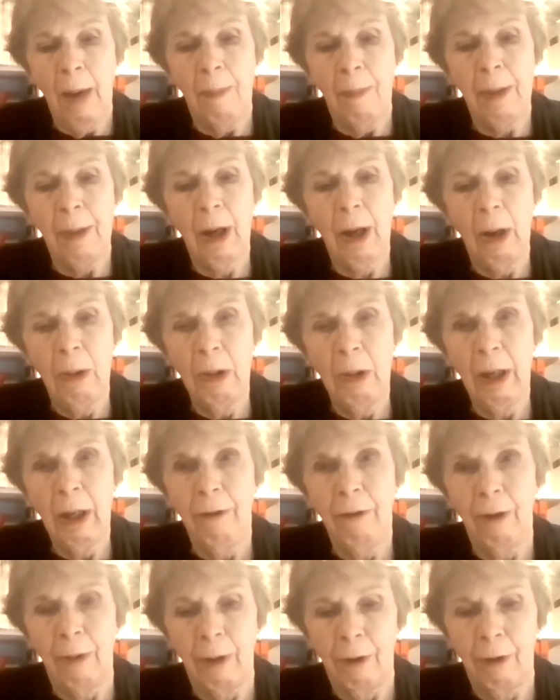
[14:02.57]
but only
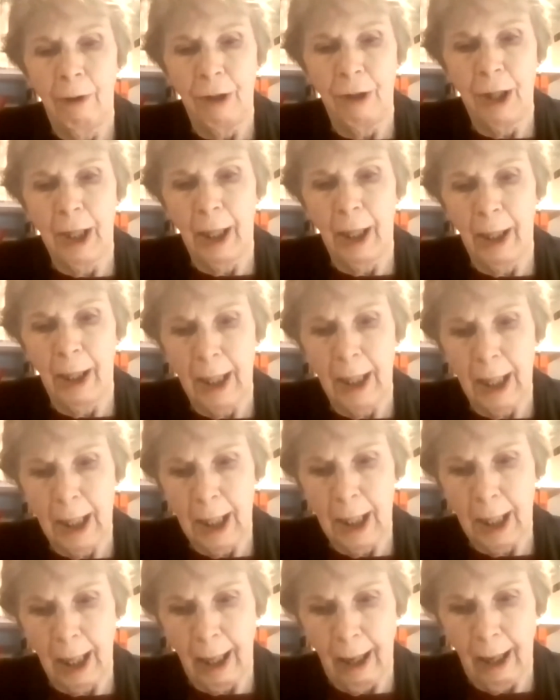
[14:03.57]
from the facility
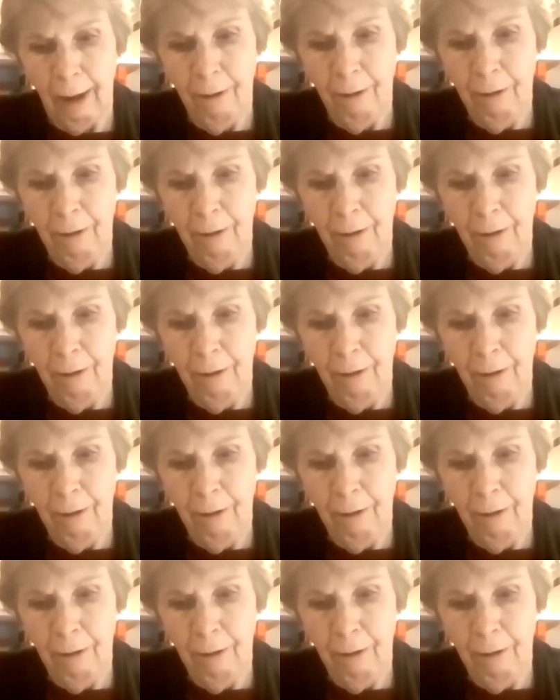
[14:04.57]
staff,